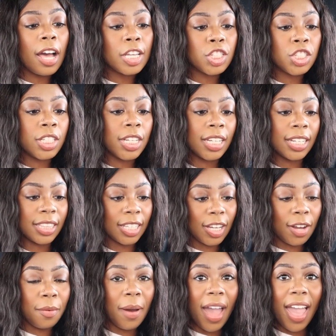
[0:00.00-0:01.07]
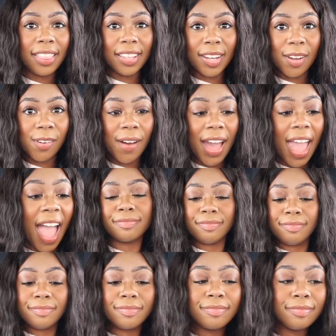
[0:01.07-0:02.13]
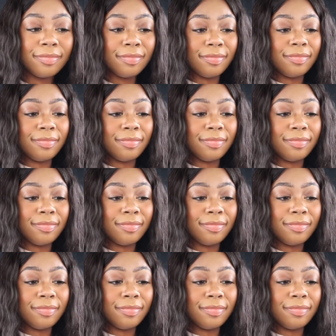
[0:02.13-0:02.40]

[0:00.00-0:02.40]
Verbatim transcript: us, she couldn't look away. Look away. Okay, I'm